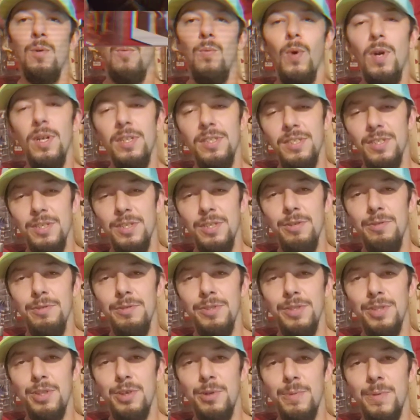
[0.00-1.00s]
What's New
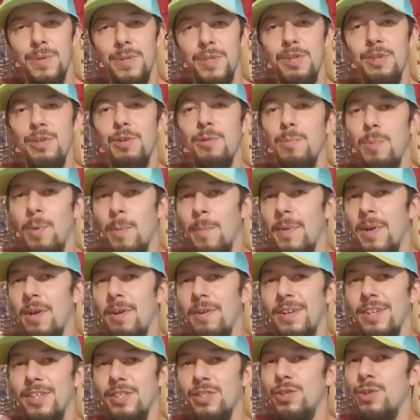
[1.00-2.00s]
Scooby-Doo
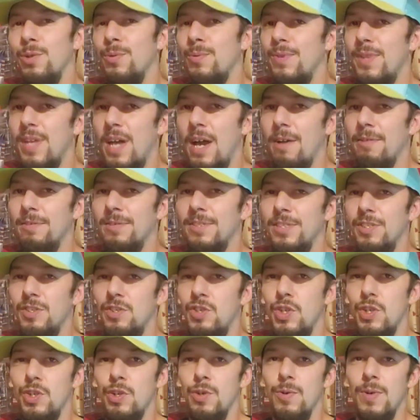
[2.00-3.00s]
premiered in
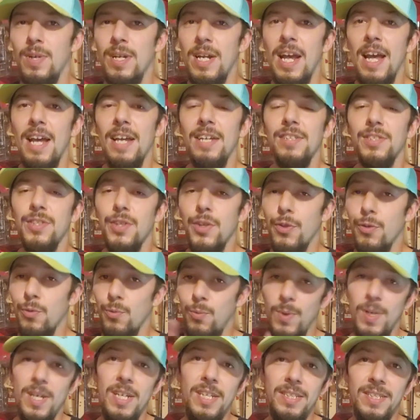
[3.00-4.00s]
2002 and has
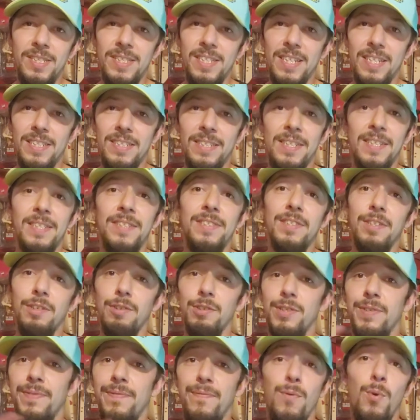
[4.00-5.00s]
three seasons.
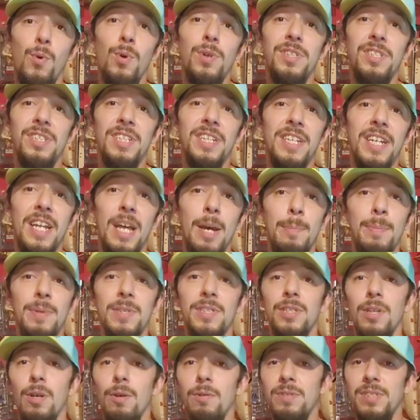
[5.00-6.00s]
There's 14
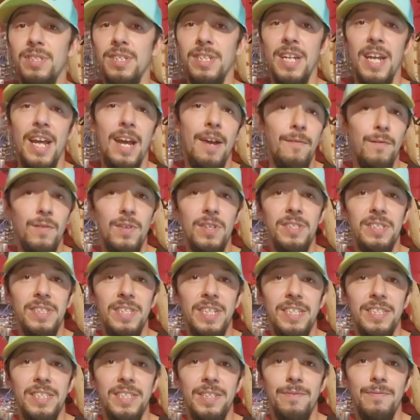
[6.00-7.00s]
episodes in every
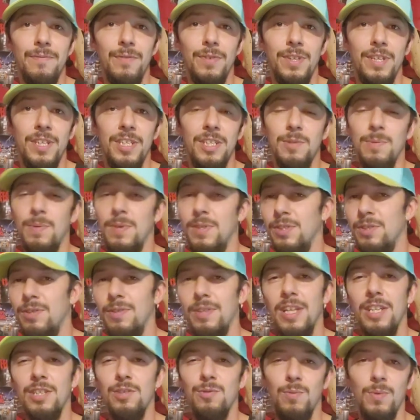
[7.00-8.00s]
season for this one, so
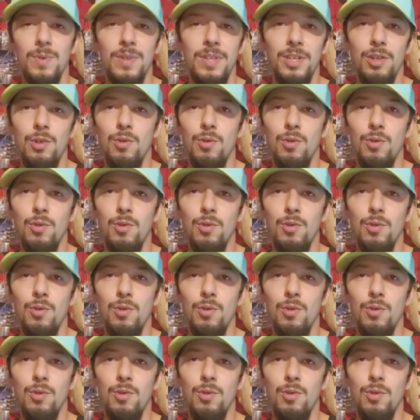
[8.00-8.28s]
that's really